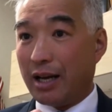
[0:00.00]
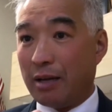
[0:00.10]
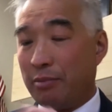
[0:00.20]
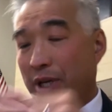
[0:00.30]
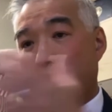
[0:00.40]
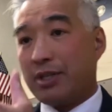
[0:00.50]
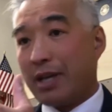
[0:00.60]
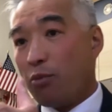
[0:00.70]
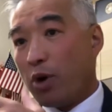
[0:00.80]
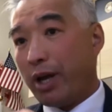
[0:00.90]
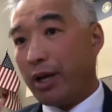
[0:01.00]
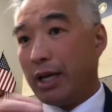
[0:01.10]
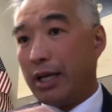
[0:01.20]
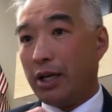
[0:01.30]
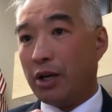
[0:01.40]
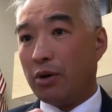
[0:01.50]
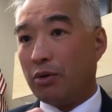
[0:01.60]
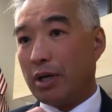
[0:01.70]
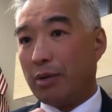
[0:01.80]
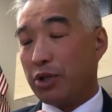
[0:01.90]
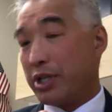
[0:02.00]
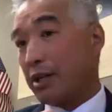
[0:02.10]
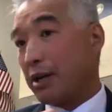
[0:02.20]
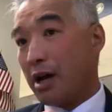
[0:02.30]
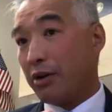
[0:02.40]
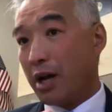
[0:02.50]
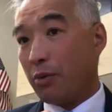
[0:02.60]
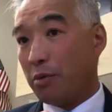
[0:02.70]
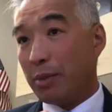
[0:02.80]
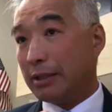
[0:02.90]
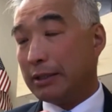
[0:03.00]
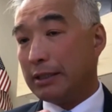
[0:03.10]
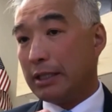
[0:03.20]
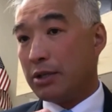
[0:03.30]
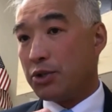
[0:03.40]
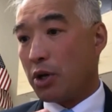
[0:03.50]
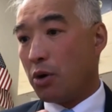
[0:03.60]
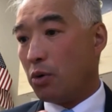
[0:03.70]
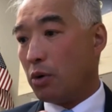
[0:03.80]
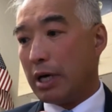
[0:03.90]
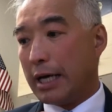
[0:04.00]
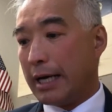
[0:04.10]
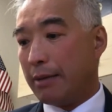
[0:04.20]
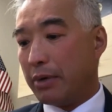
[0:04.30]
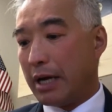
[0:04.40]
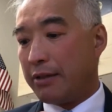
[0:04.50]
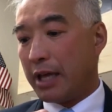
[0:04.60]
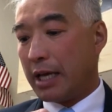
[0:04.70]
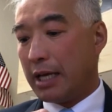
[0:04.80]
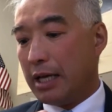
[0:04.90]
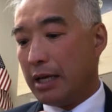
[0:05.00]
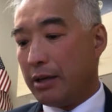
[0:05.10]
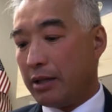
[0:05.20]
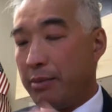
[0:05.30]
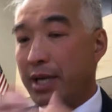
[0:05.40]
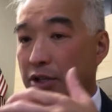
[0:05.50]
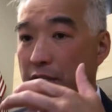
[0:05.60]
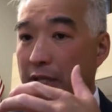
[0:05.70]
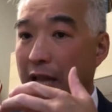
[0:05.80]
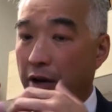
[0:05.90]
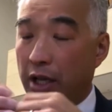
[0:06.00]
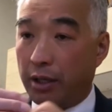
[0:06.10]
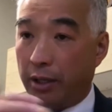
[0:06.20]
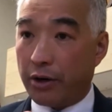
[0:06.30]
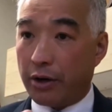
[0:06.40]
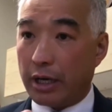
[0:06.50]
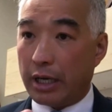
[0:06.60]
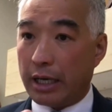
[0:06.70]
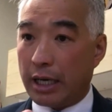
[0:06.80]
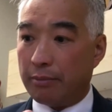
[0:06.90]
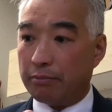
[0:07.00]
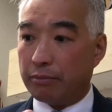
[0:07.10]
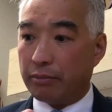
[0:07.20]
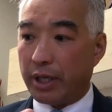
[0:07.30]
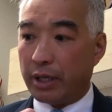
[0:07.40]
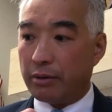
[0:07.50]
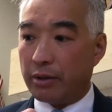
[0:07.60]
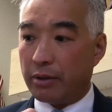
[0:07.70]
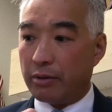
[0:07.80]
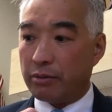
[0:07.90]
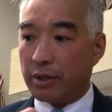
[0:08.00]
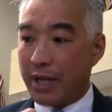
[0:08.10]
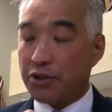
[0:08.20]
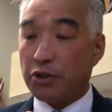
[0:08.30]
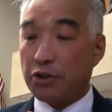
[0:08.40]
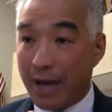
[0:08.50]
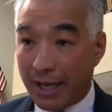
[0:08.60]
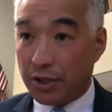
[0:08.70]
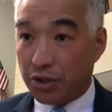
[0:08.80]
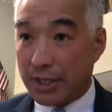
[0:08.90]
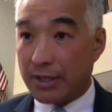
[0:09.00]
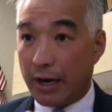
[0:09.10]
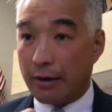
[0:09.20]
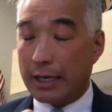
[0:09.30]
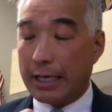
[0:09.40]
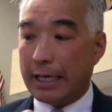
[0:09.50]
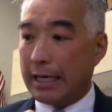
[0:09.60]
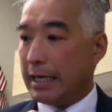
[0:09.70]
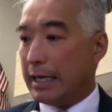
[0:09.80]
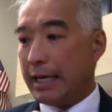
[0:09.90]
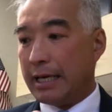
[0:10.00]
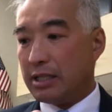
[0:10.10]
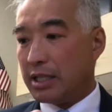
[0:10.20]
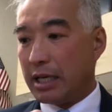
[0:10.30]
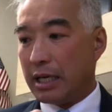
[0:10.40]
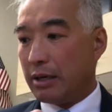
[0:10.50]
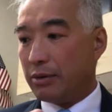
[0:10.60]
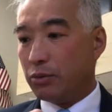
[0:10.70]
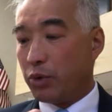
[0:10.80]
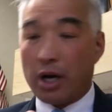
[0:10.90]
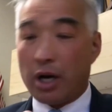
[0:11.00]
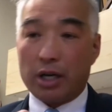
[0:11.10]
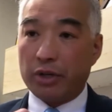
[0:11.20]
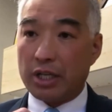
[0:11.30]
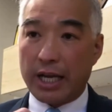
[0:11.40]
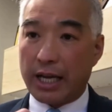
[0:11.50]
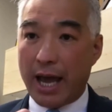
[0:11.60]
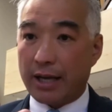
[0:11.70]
In much the same way, protecting our young women. And so I think the message is loud and clear, and the national message is there. And we are going to take